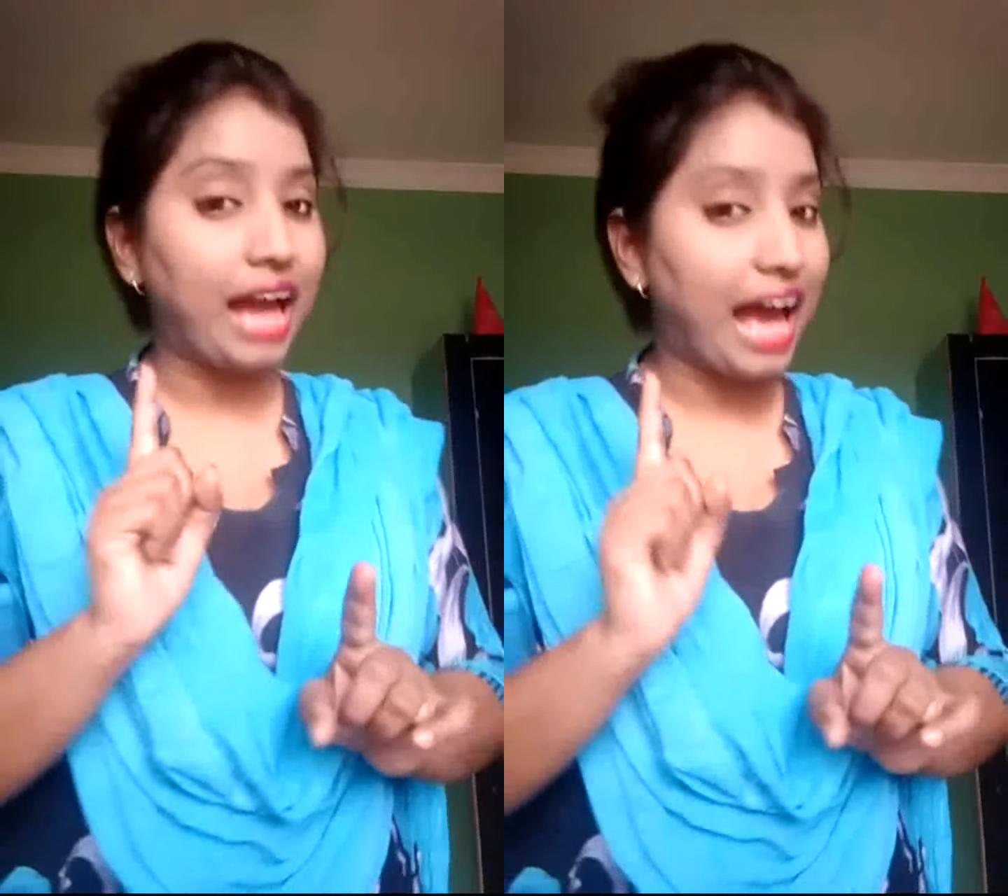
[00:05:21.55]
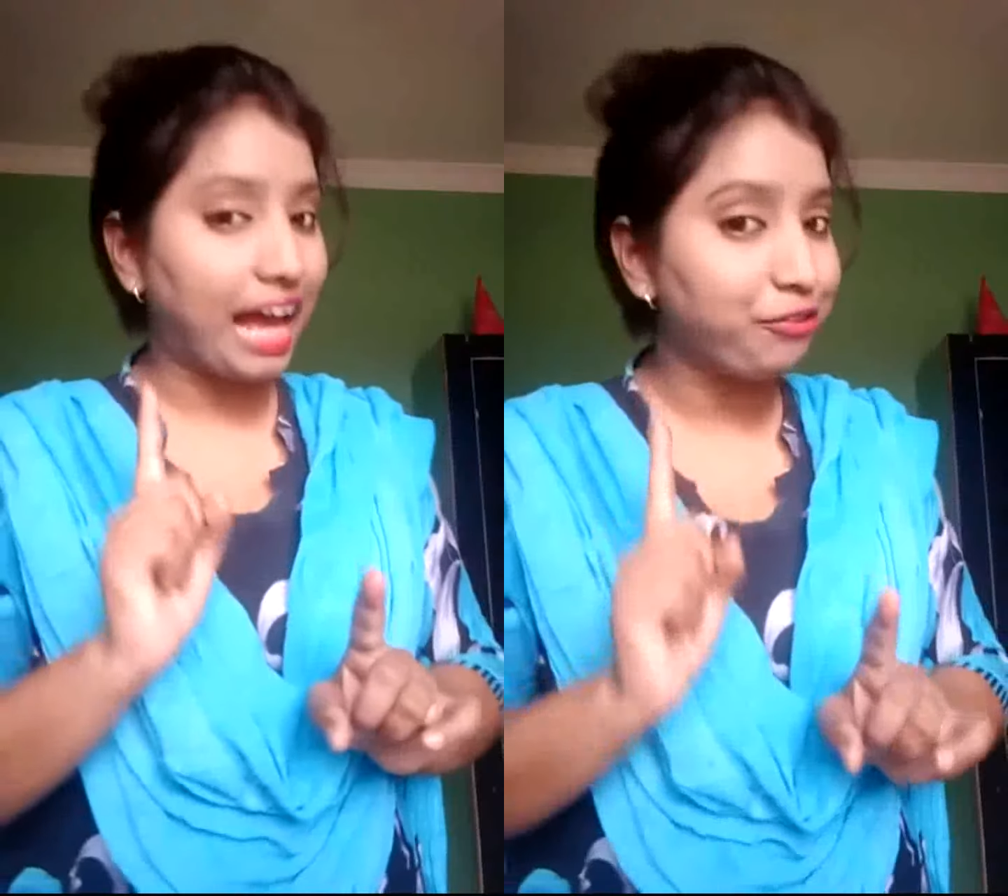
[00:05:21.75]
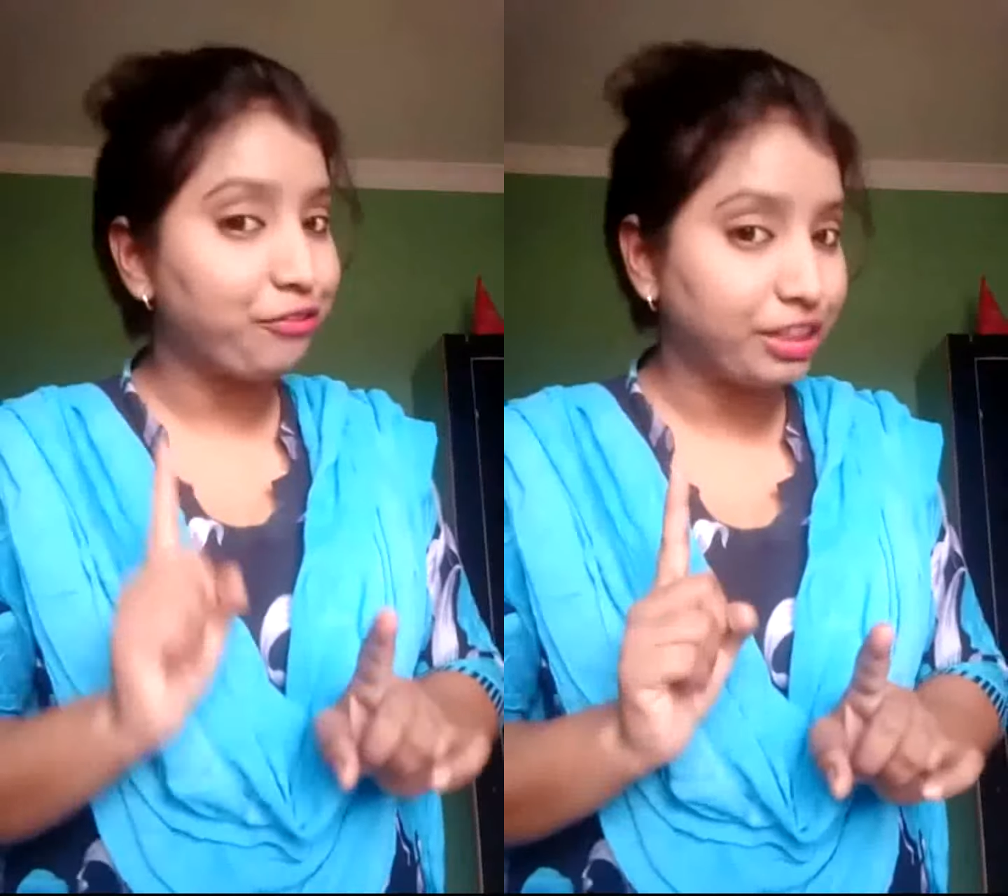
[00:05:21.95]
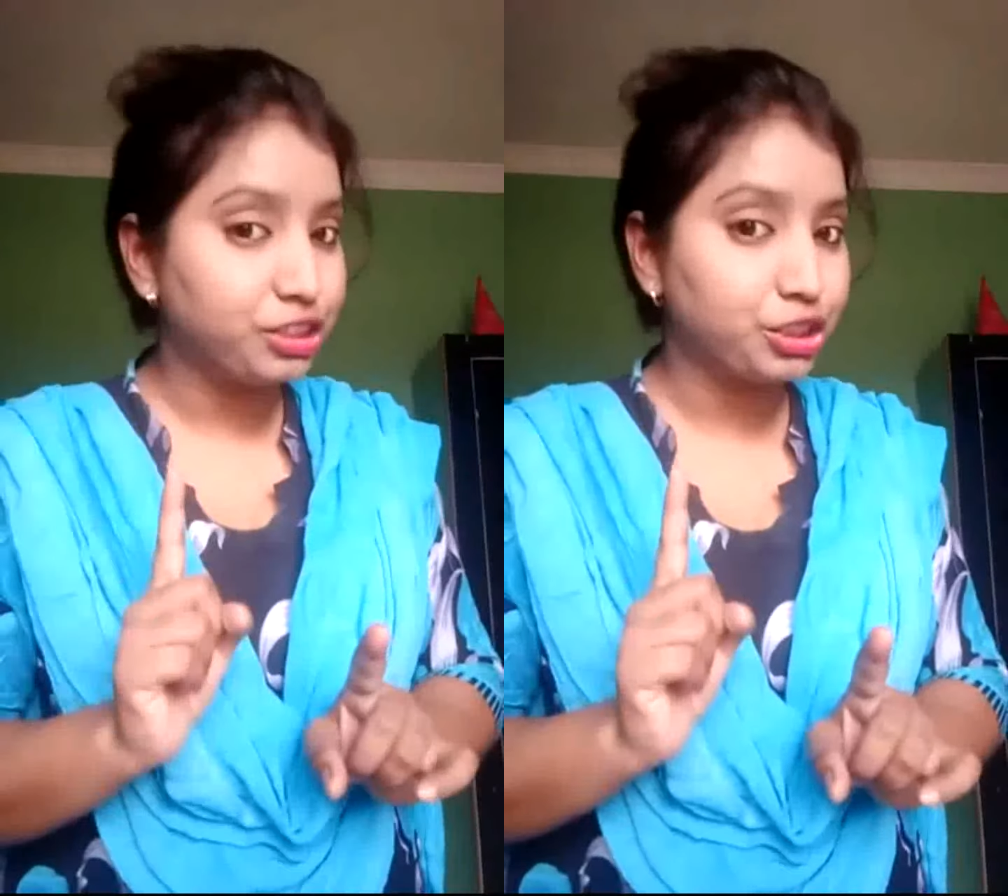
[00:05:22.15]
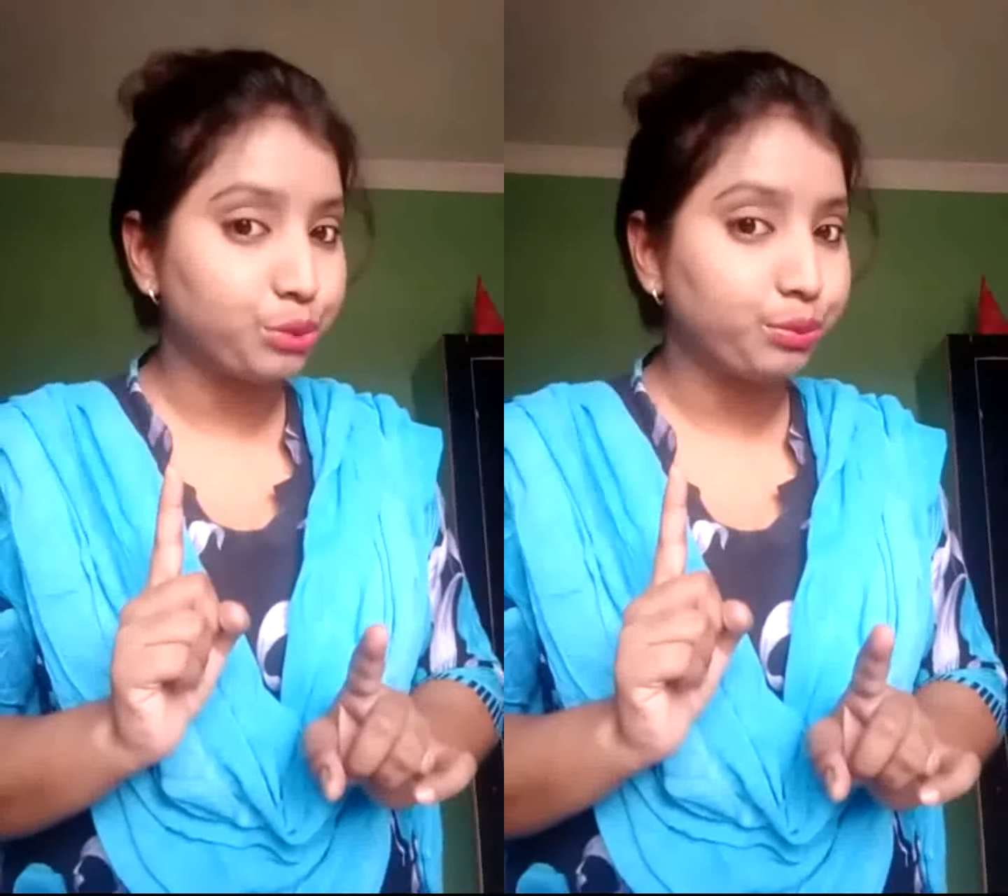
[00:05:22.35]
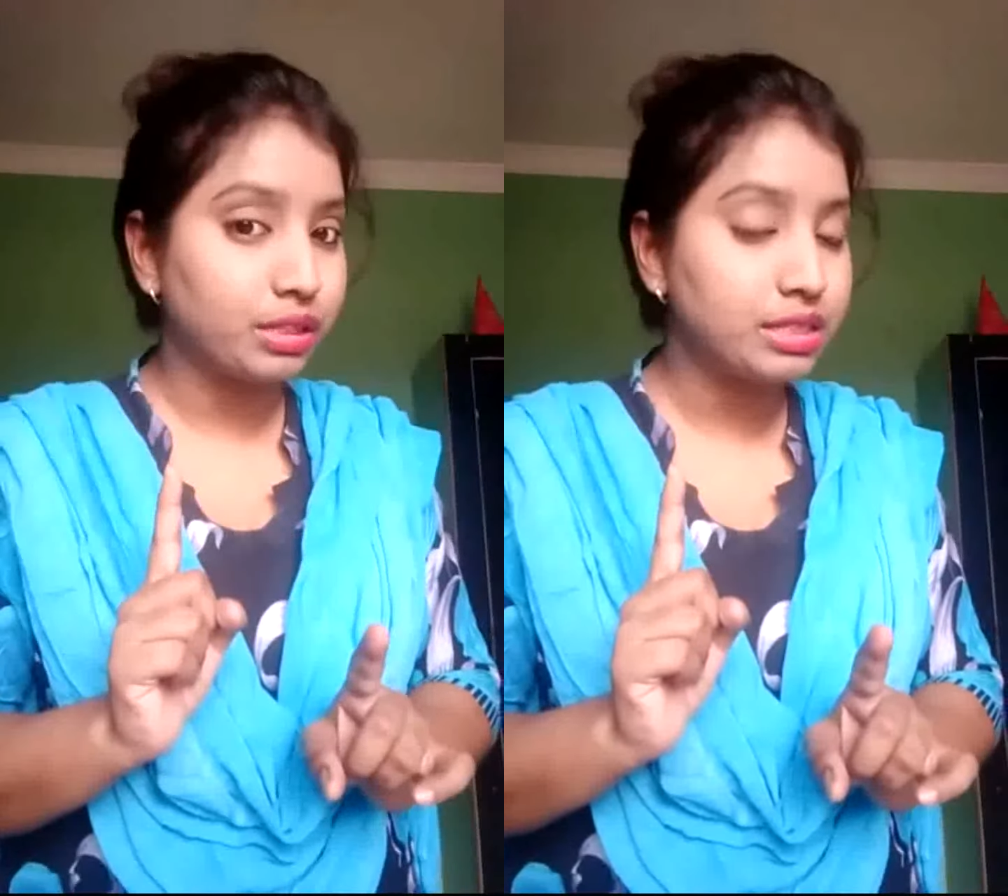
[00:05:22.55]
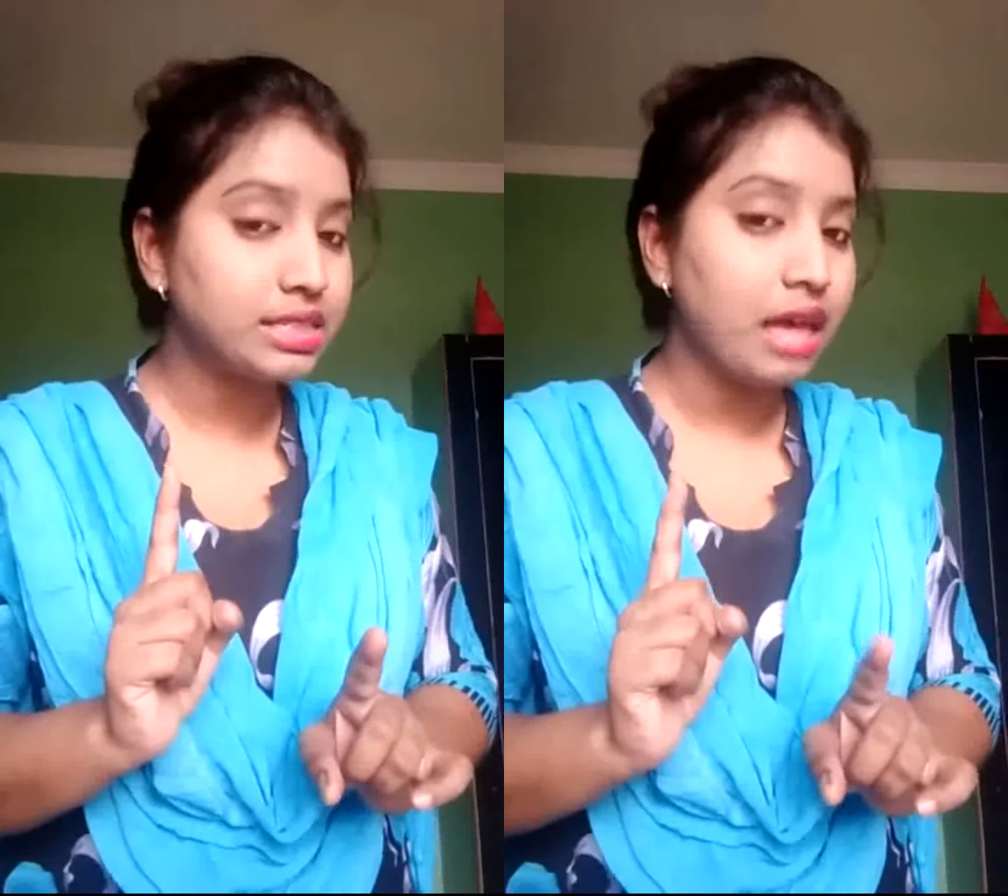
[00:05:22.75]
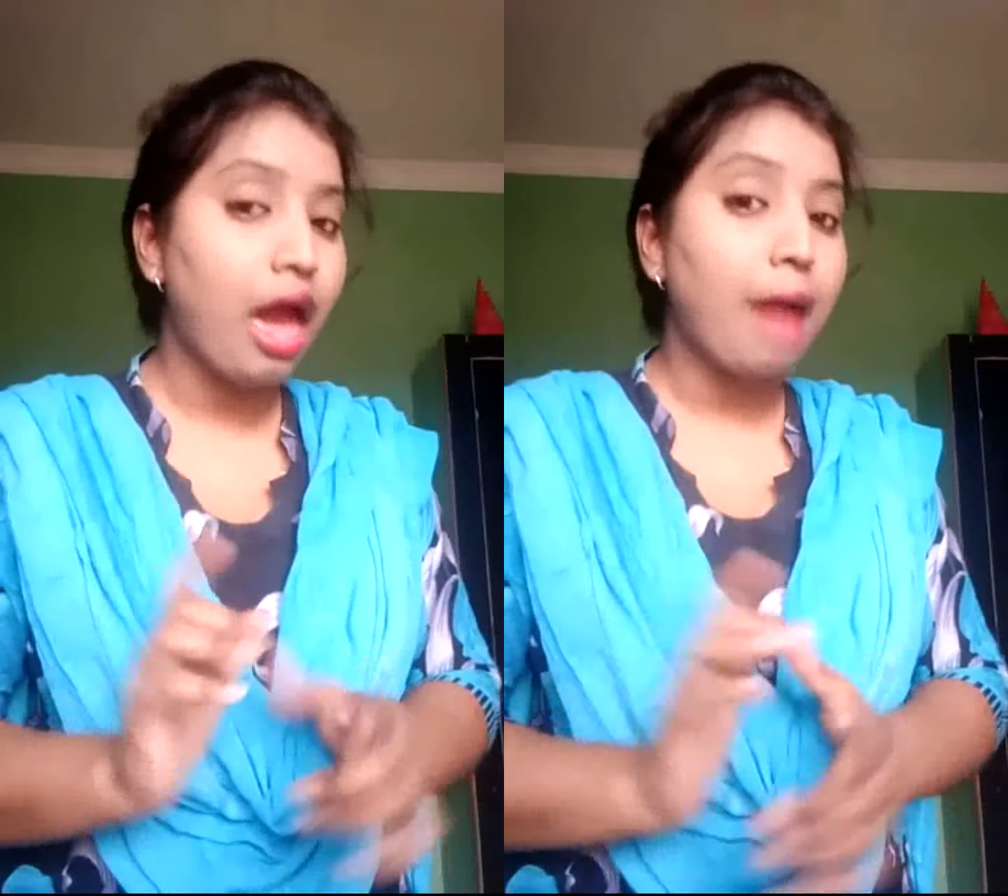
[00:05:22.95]
and
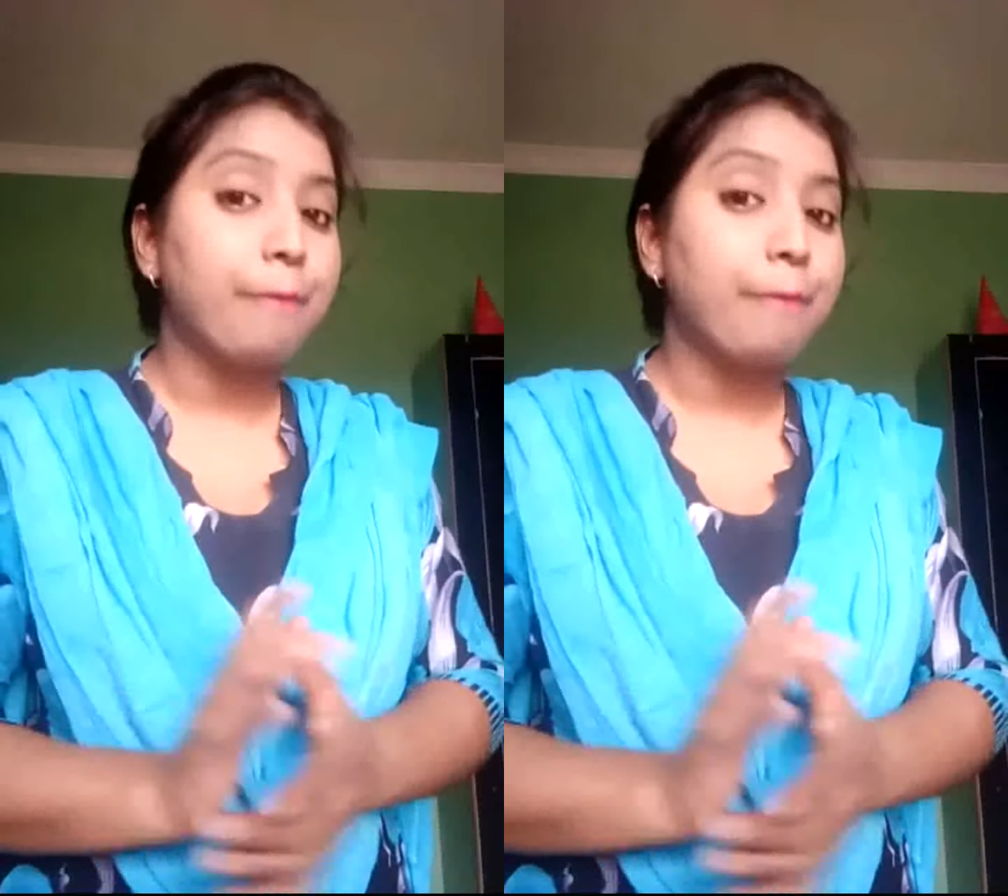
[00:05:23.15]
vegetables,